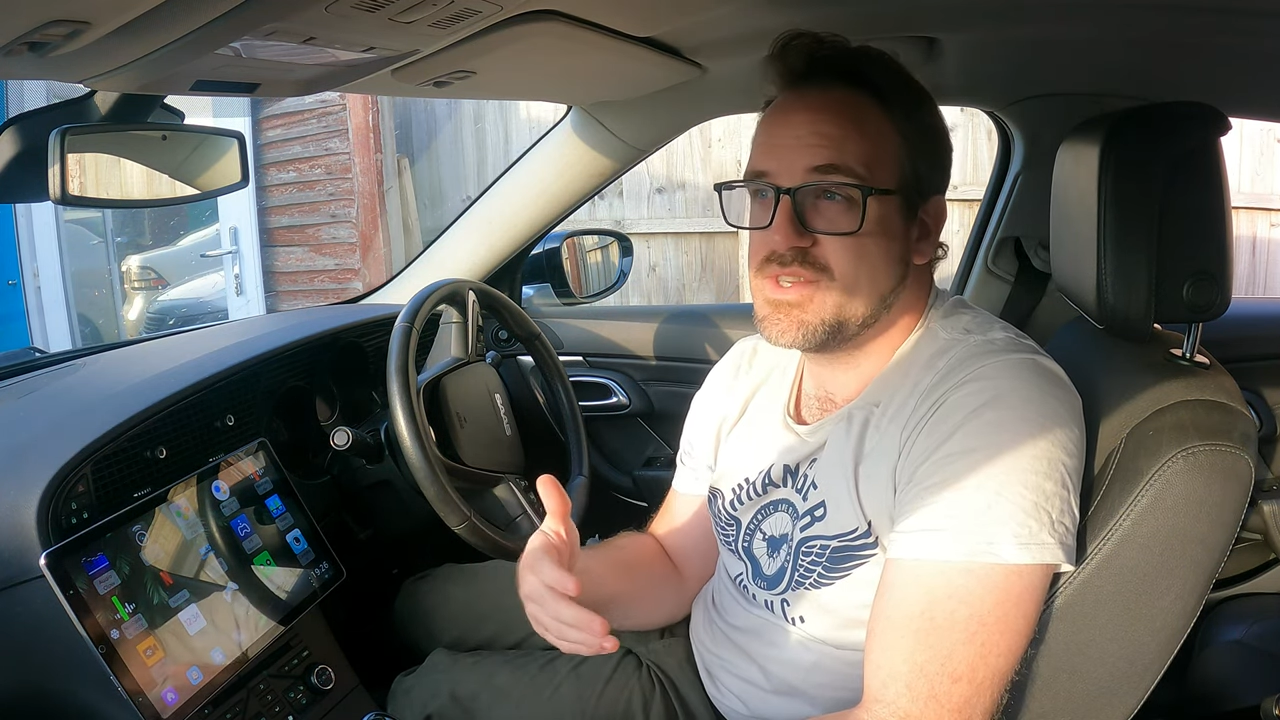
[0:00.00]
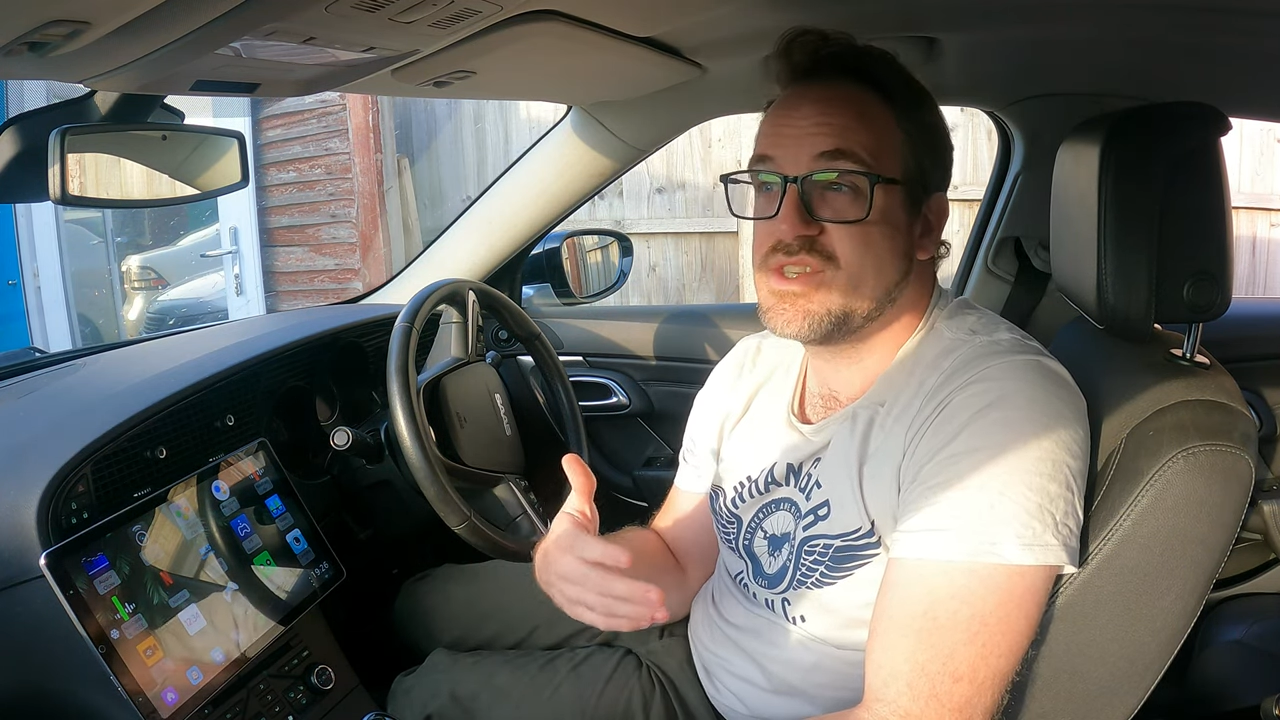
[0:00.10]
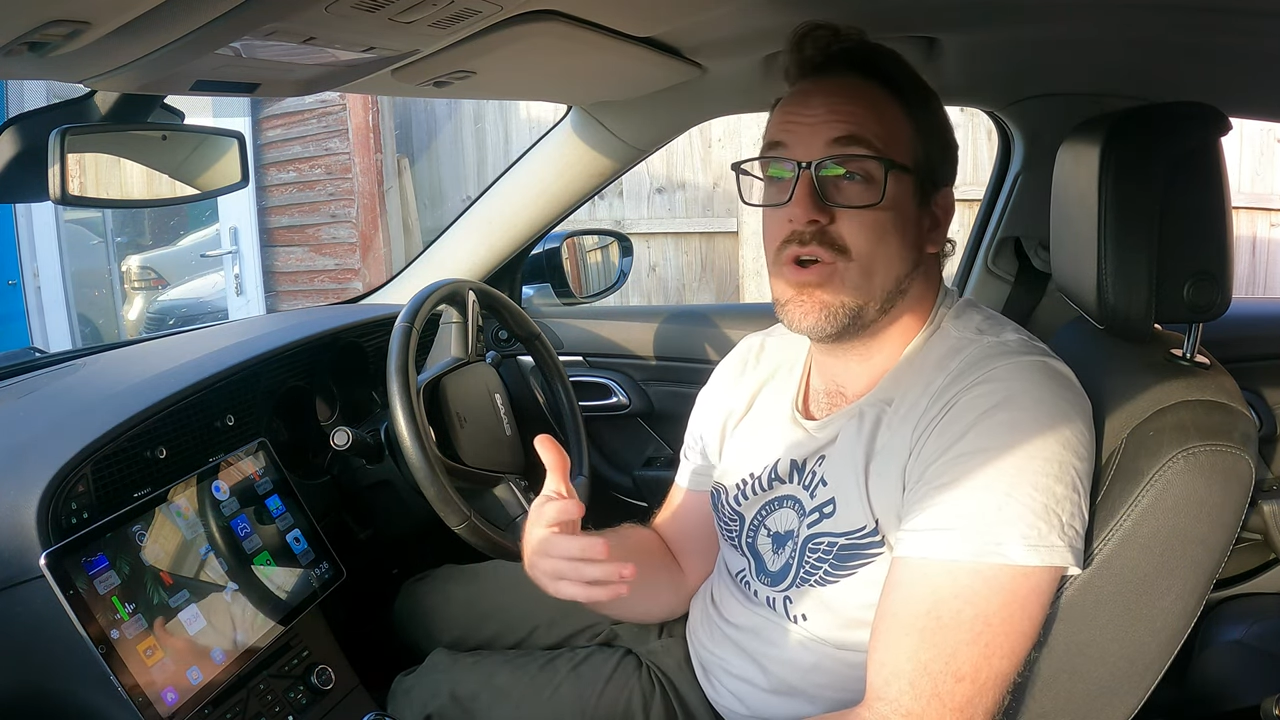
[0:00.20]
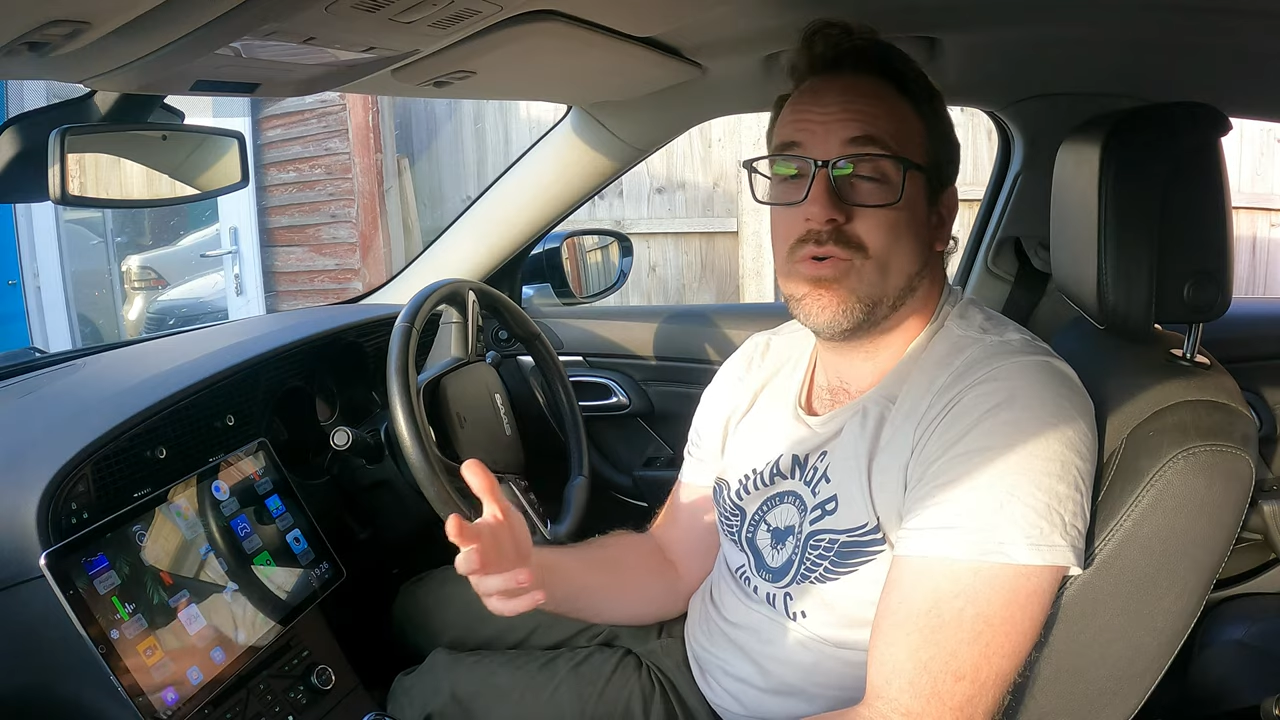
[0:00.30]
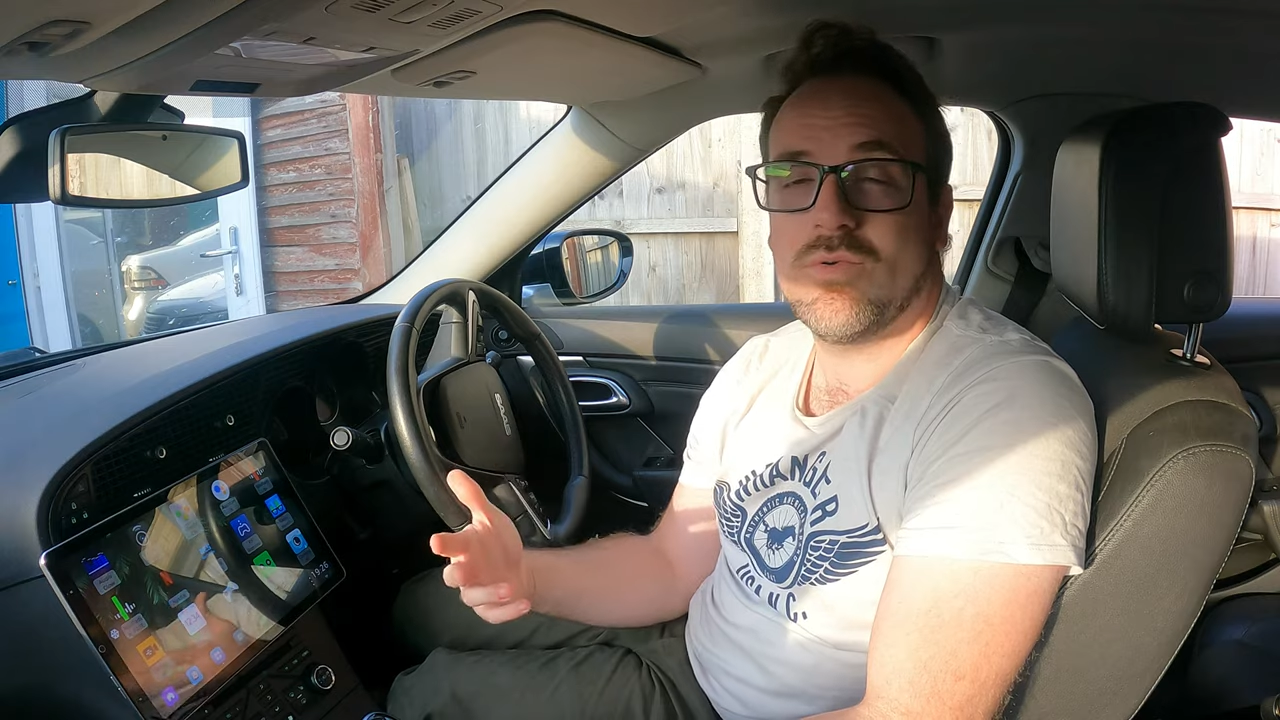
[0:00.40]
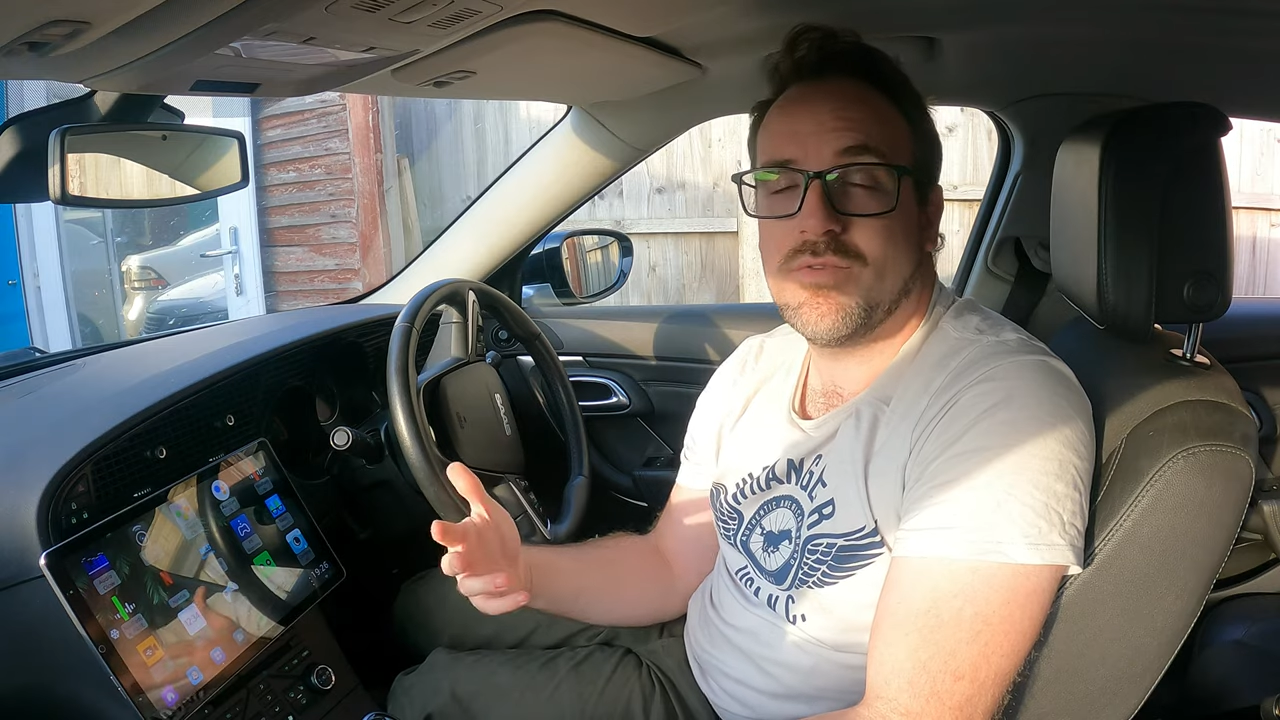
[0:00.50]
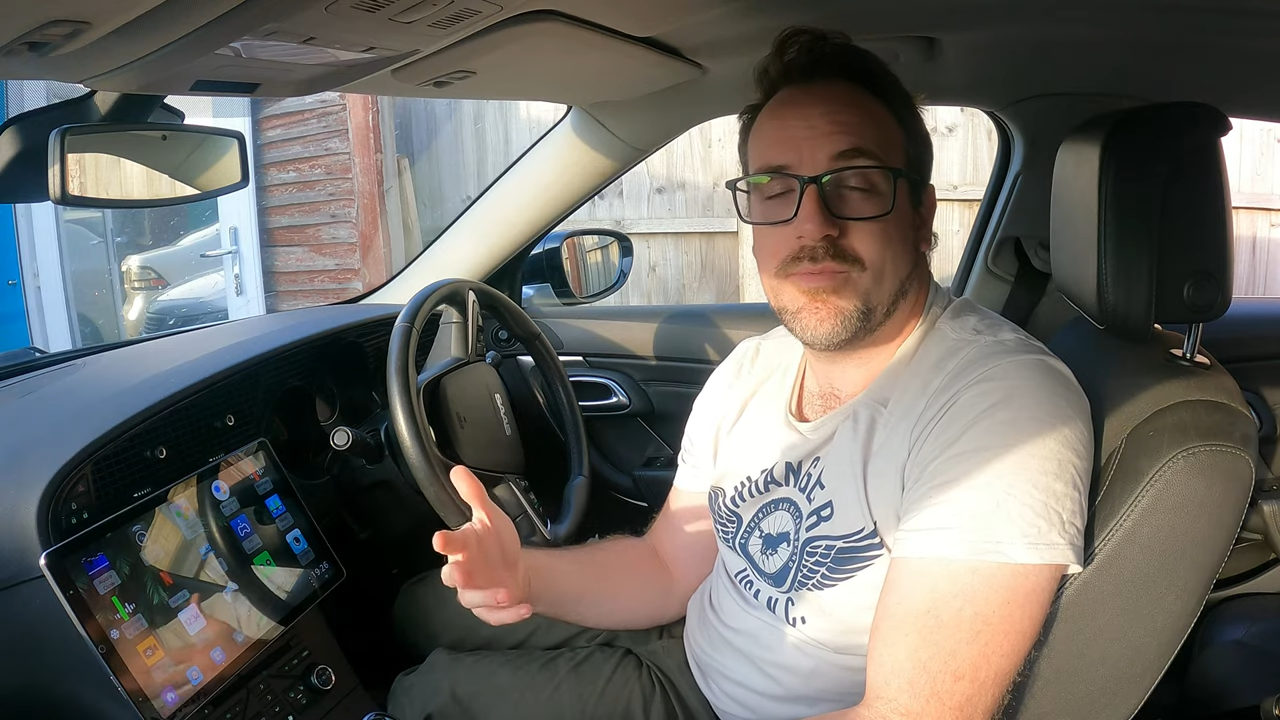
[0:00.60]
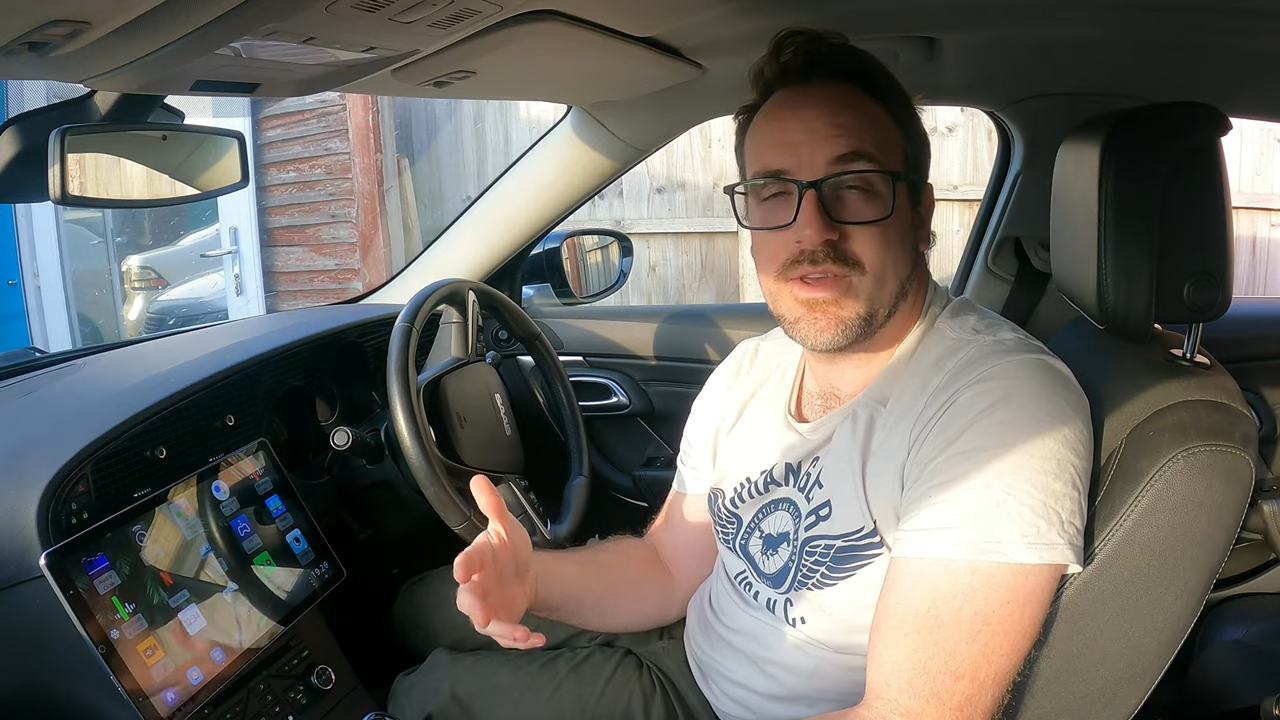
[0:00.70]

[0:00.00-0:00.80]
sold